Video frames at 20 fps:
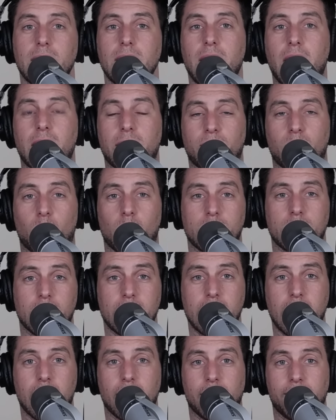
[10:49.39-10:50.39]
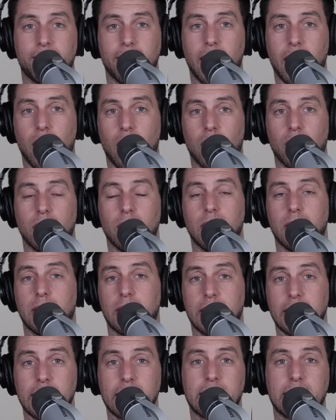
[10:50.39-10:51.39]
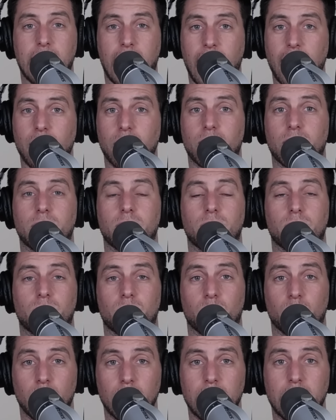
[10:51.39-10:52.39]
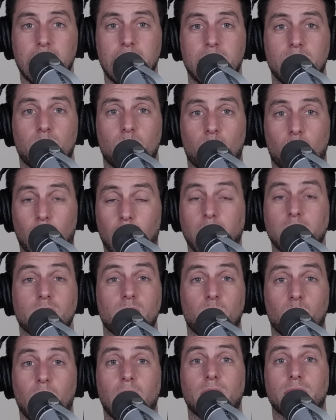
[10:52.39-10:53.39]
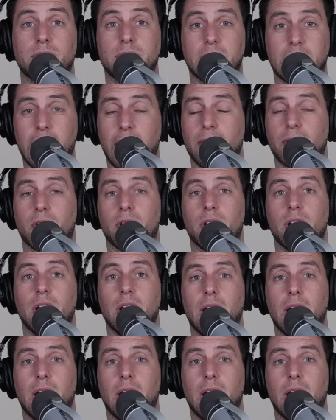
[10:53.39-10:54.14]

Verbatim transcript: And of course, in the NFL, he and Kyler really worked well together.